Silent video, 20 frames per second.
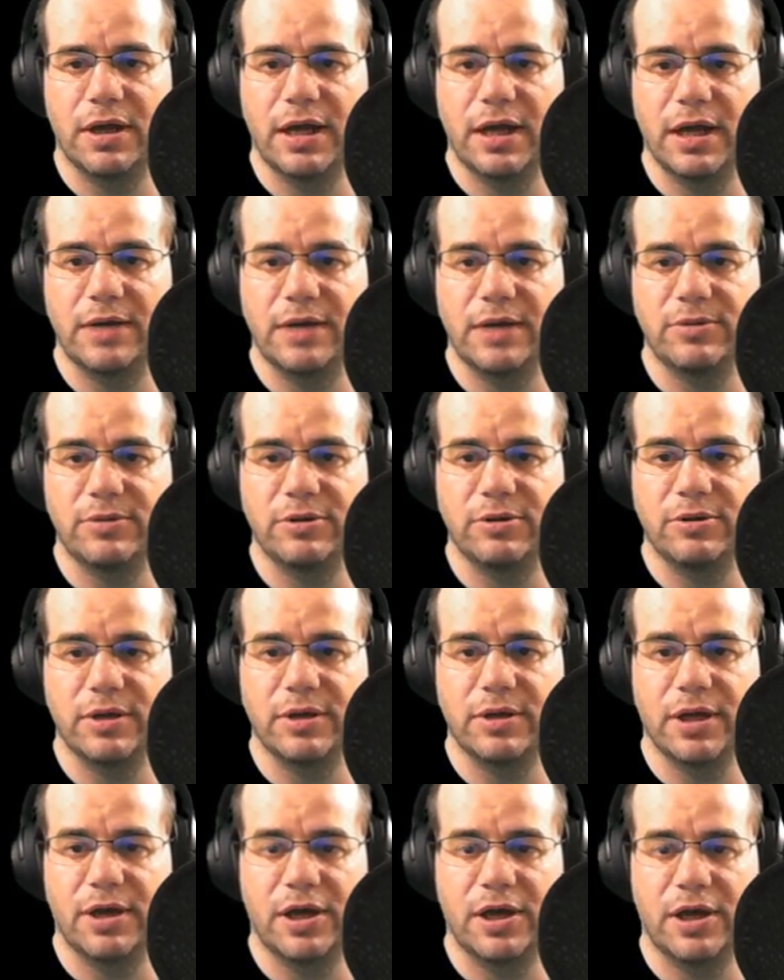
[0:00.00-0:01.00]
and I'm doing
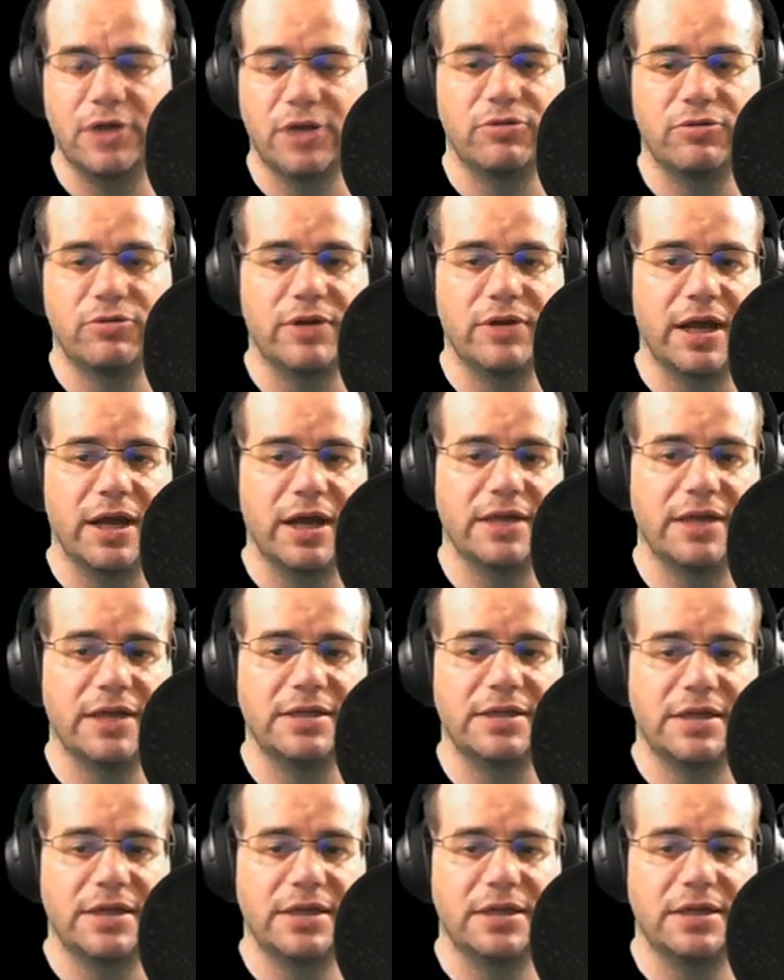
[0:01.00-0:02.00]

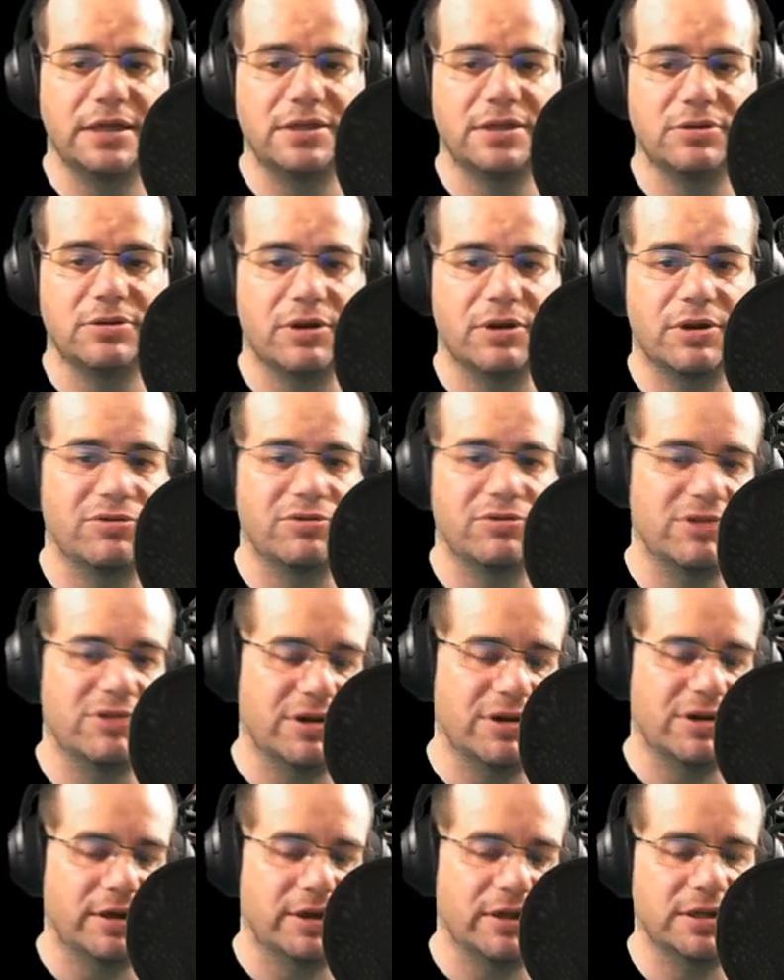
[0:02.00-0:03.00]
180 to
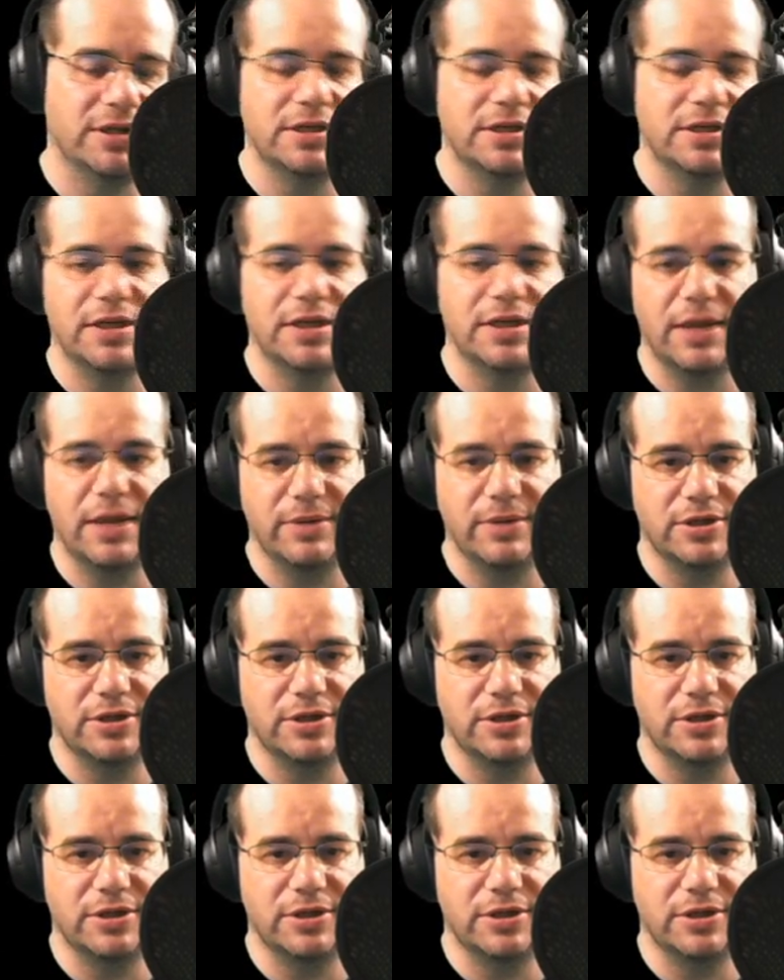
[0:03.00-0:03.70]
190 damage.